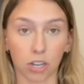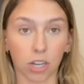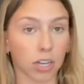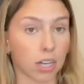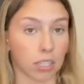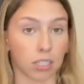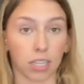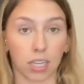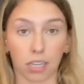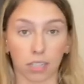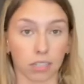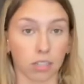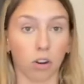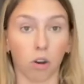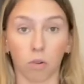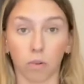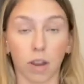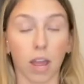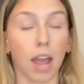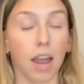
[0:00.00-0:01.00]
because he doesn't
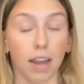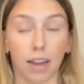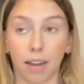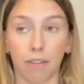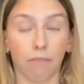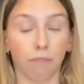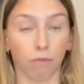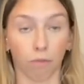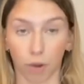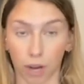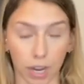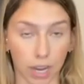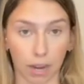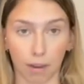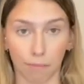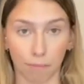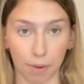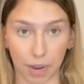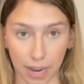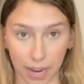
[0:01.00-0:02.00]
own any
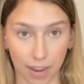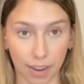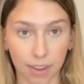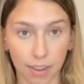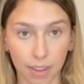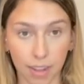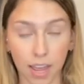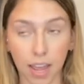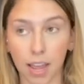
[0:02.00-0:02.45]
freaking pink.